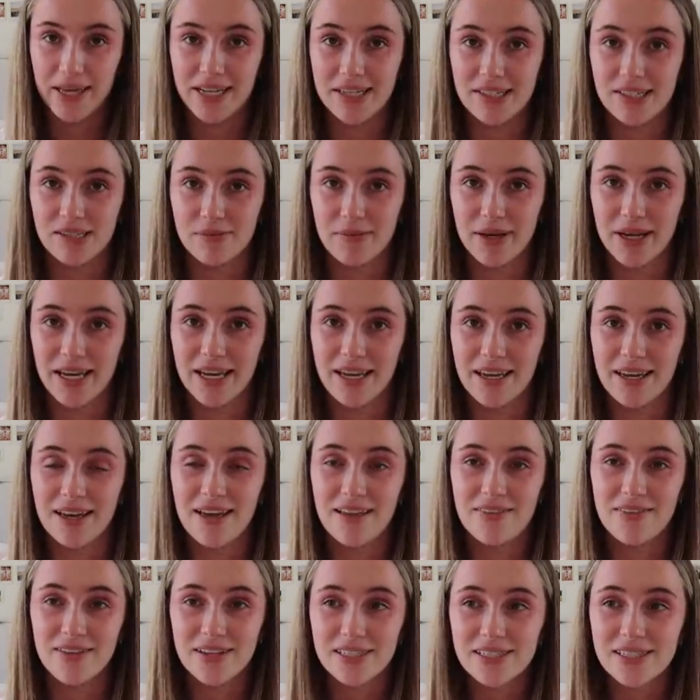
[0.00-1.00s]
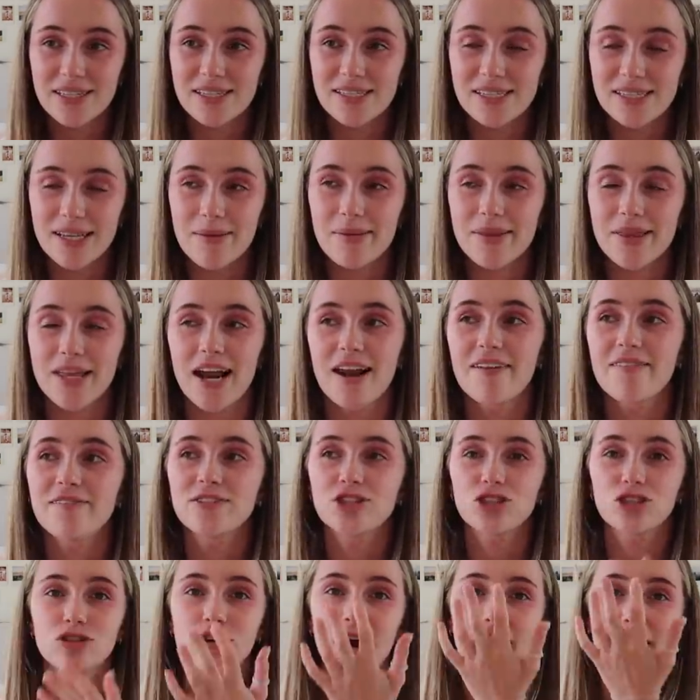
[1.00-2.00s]
bitters me. This is something that
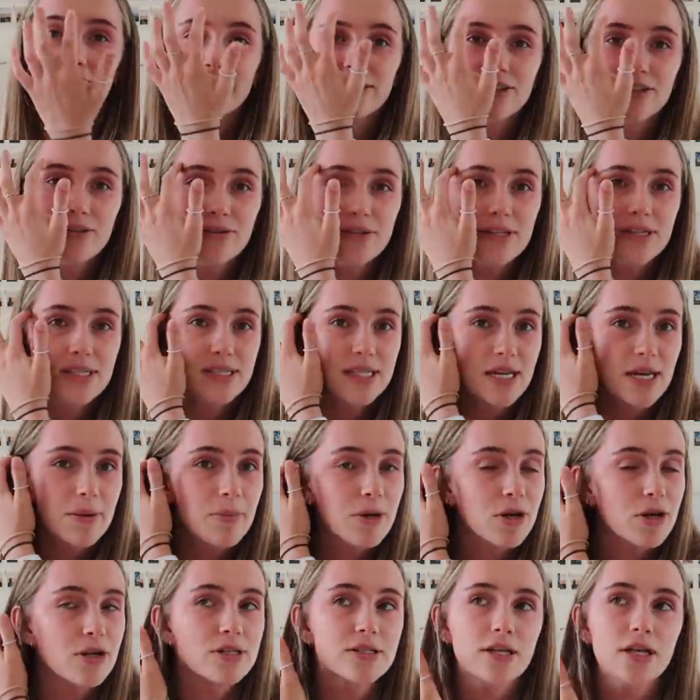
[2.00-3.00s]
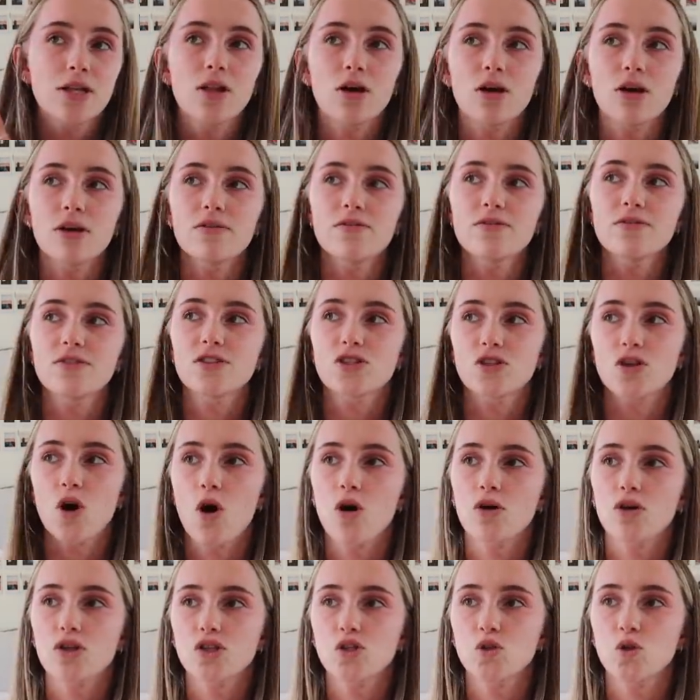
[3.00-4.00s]
I've tried to do this year because a lot of
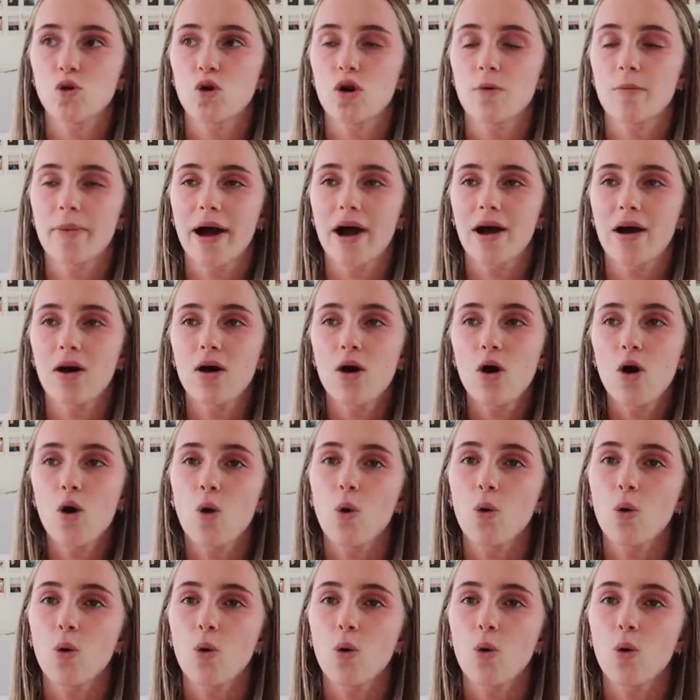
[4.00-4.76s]
songs talk about